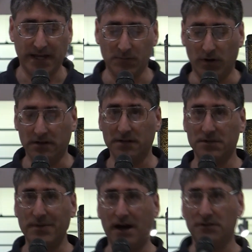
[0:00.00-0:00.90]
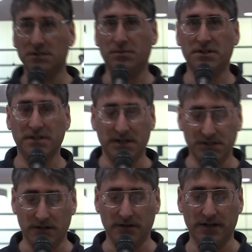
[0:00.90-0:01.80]
and welcome to Powell's Books at
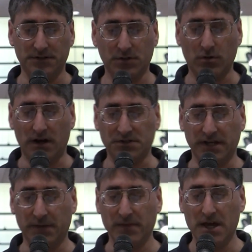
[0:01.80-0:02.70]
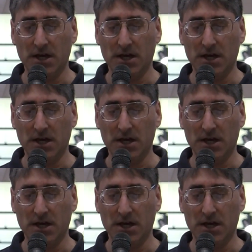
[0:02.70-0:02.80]
Cedar Hills Crossing.